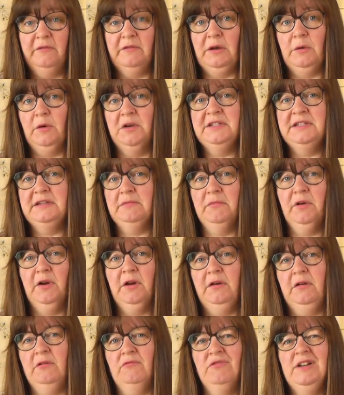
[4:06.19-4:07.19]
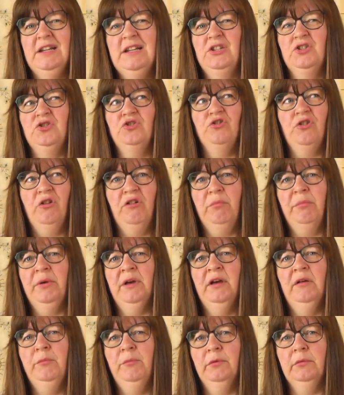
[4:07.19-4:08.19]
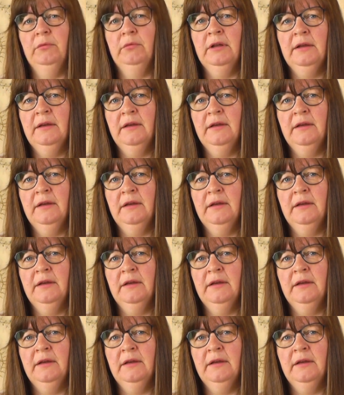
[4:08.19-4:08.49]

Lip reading: Now I did mine on a really strong purple